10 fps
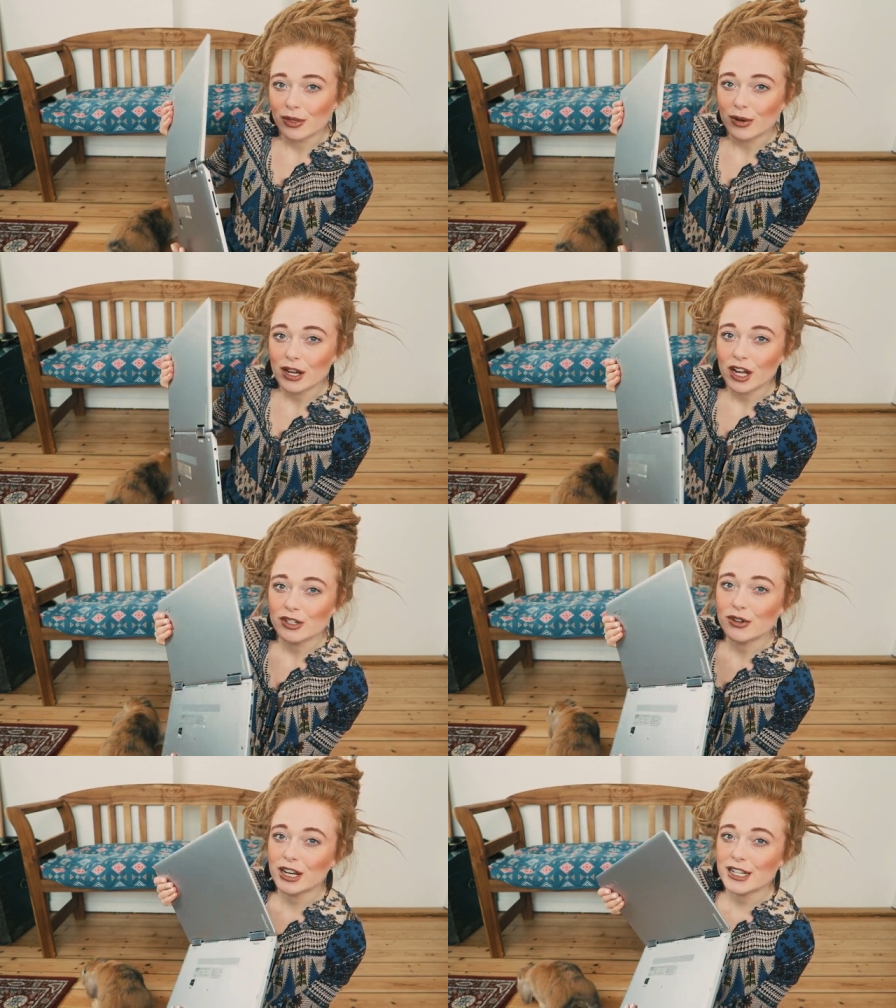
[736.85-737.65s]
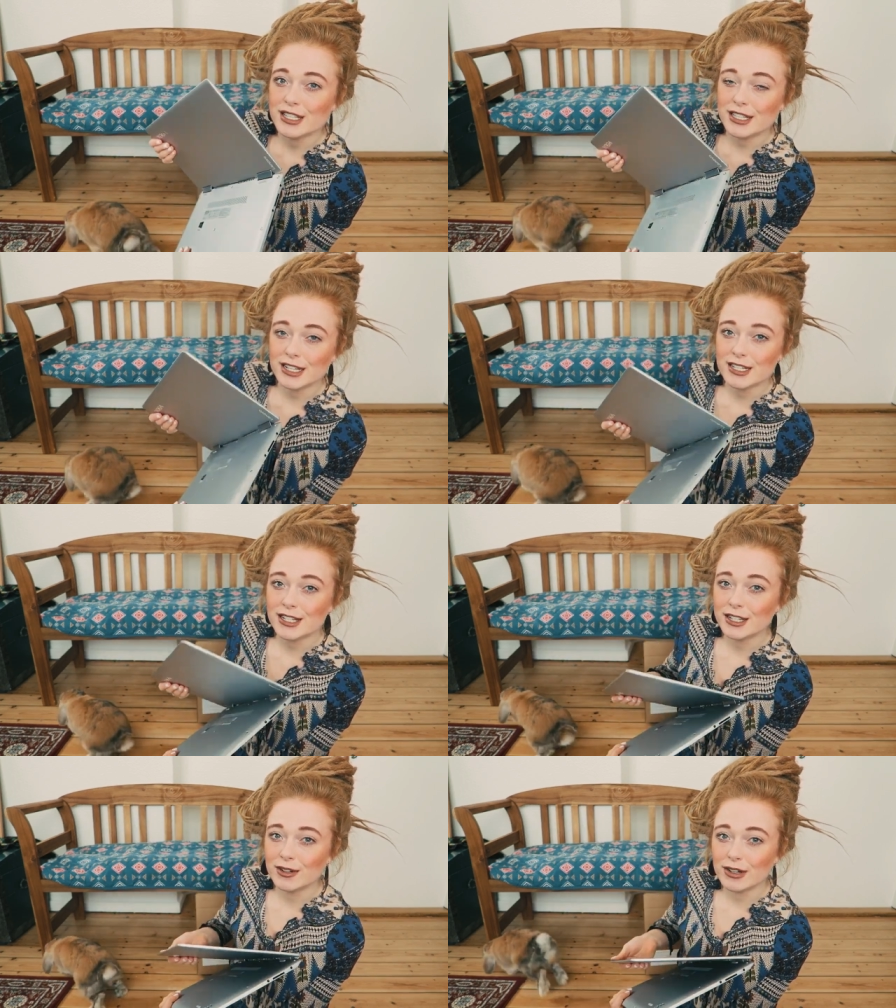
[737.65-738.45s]

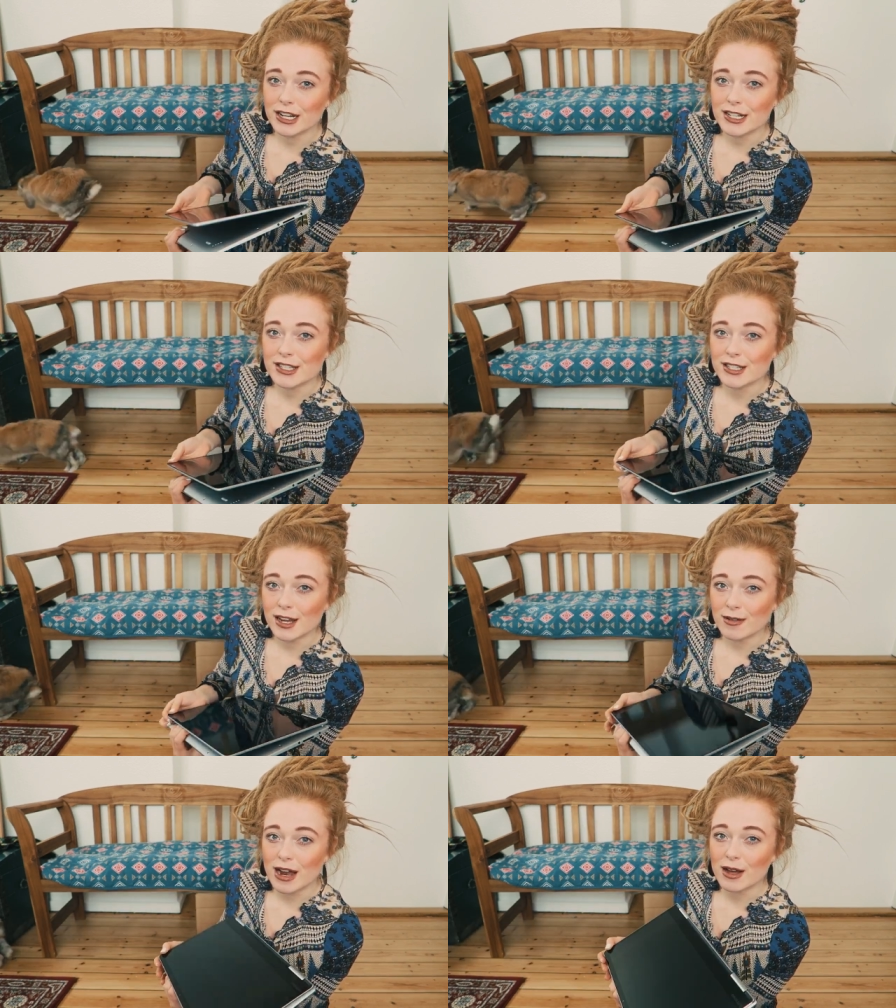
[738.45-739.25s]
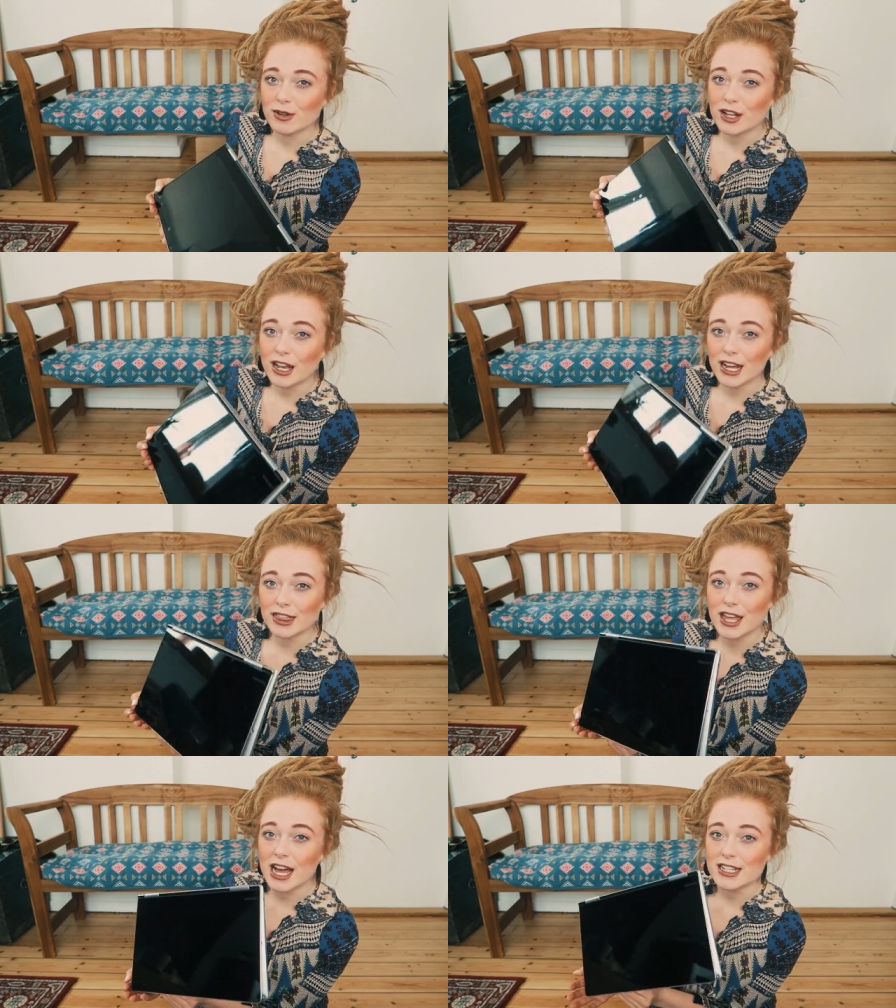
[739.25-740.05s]
360 degrees around
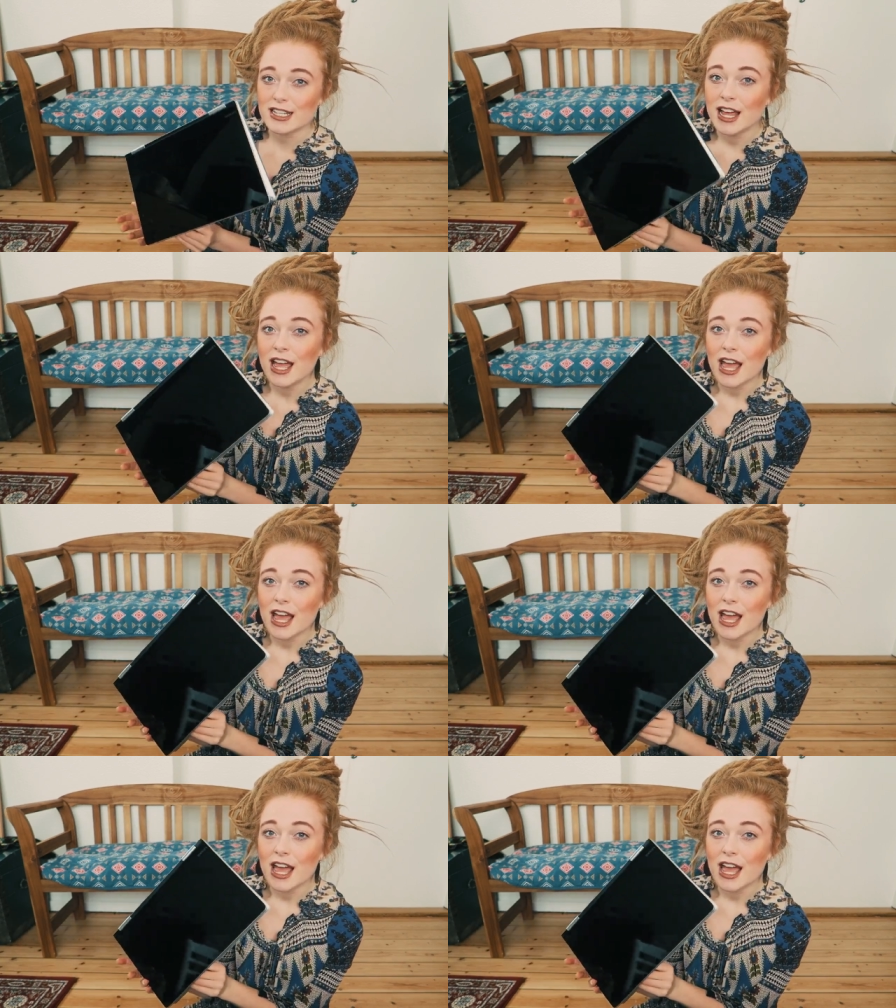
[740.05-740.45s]
like that